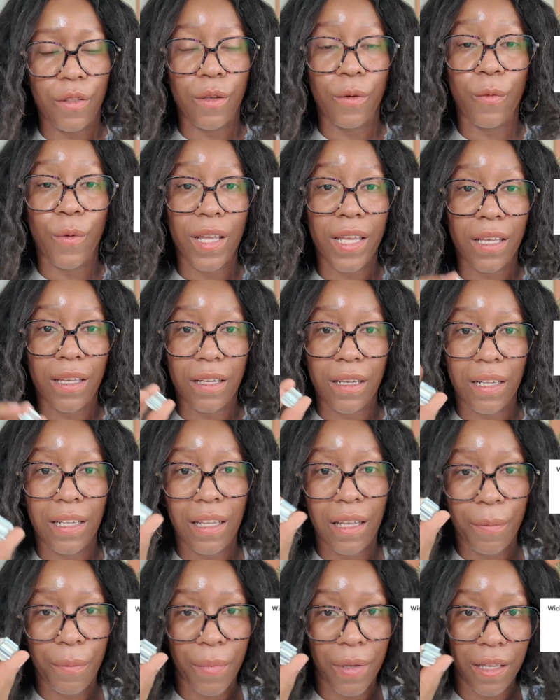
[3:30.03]
the wick
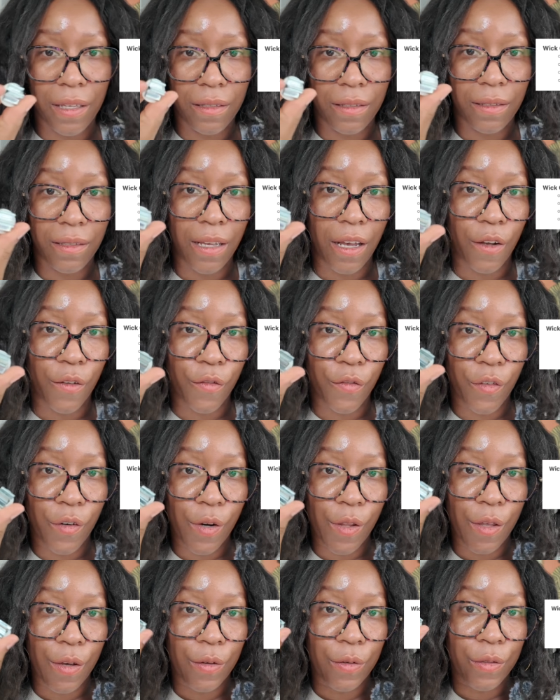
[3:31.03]
clip itself,
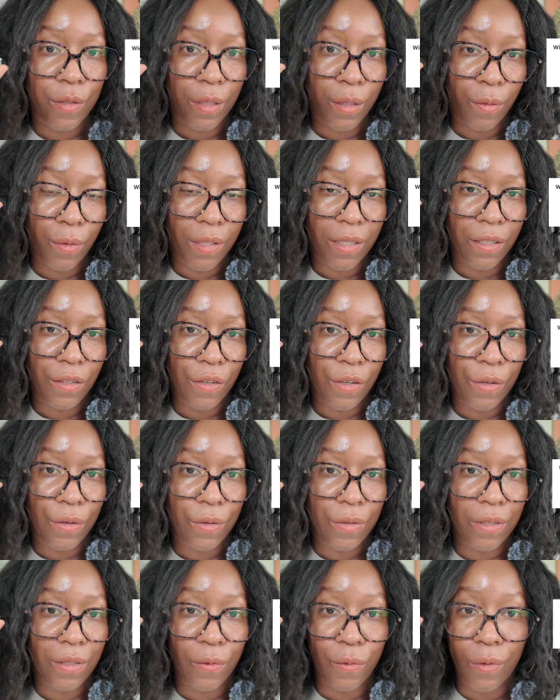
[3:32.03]
for those who want to
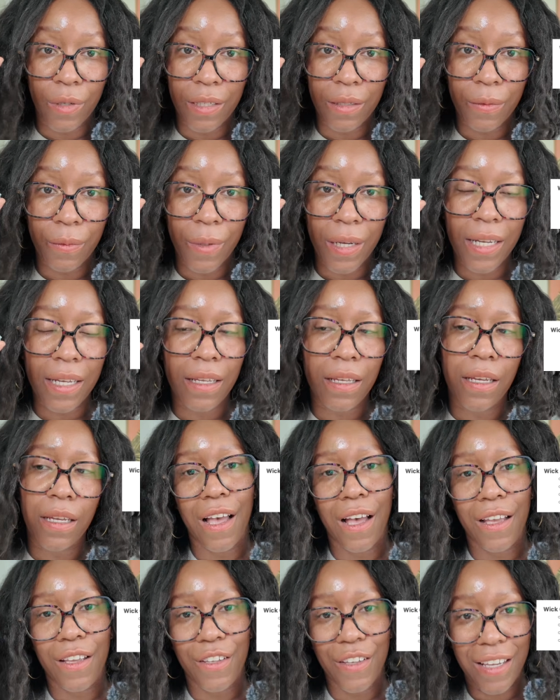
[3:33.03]
use the wooden wick,
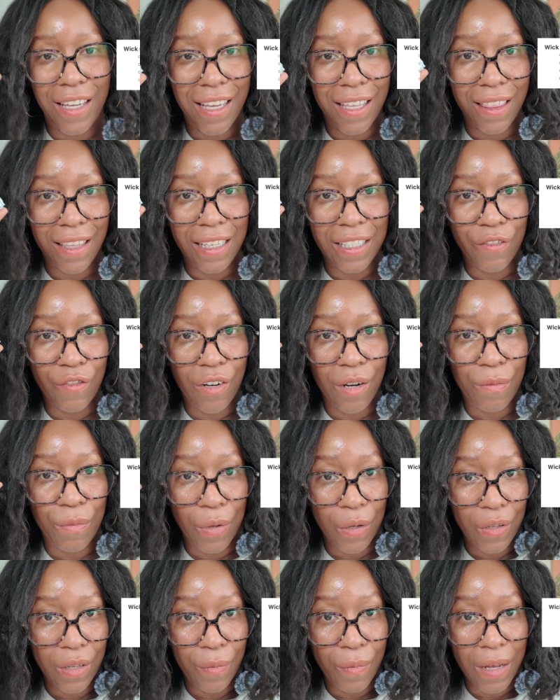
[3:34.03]
you can get these from
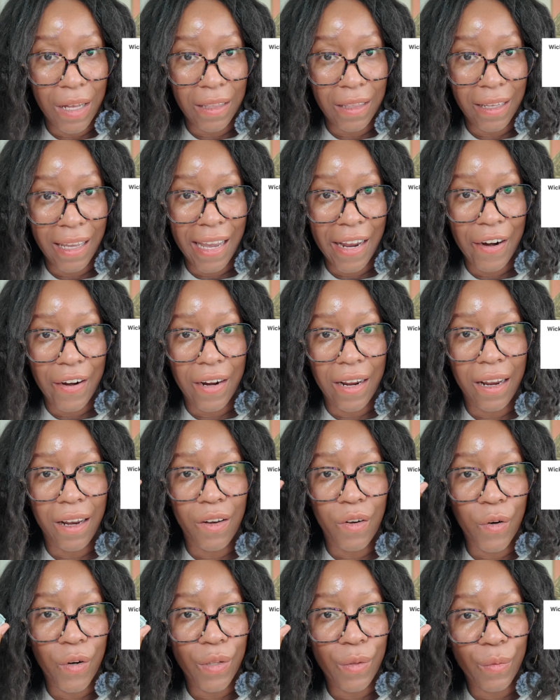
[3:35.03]
Bulk Apothecary,
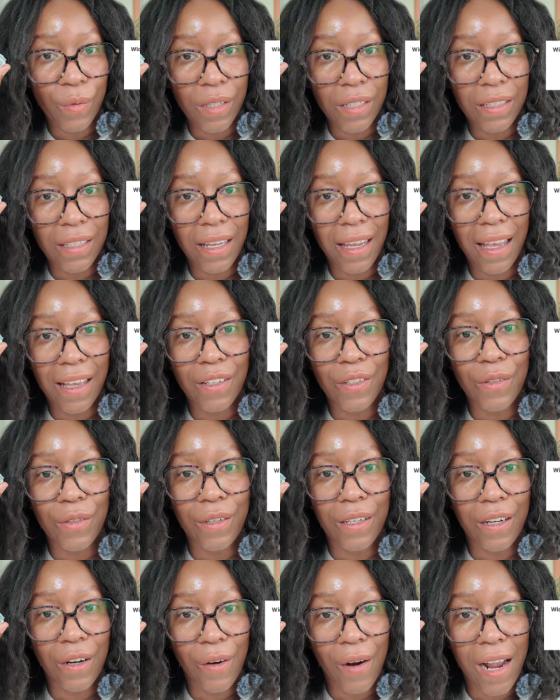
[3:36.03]
Northwood
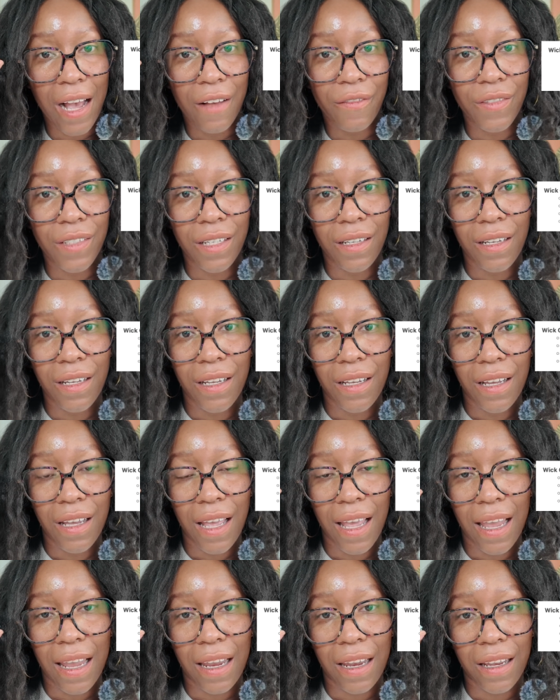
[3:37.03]
Candle and Craft,
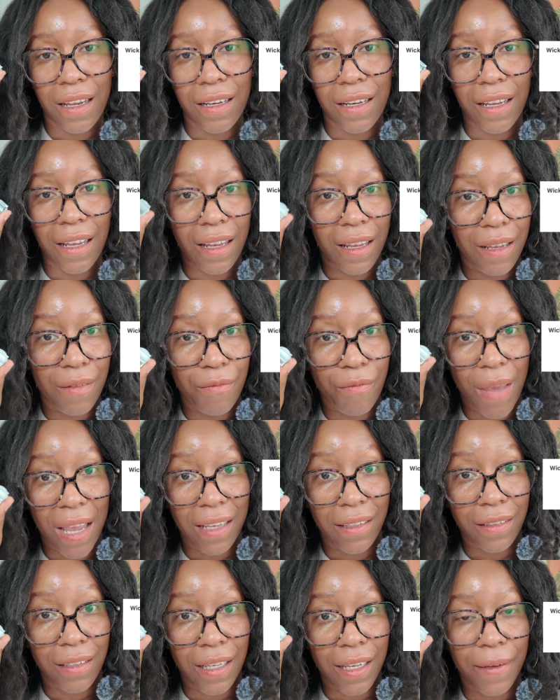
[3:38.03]
and
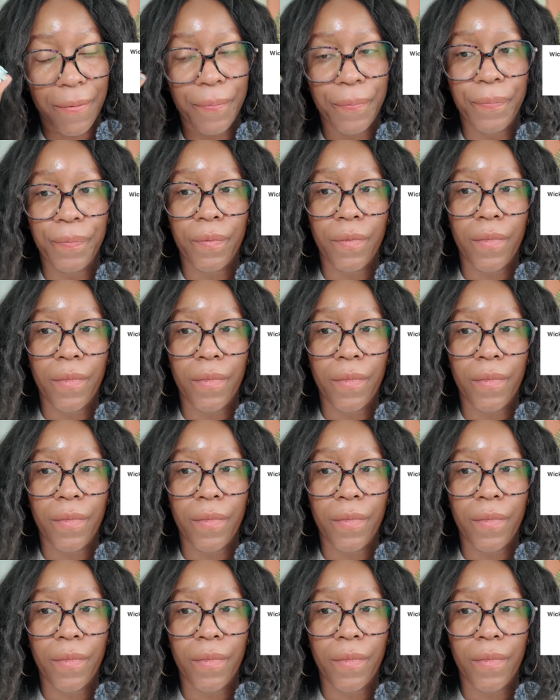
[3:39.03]
Makesy,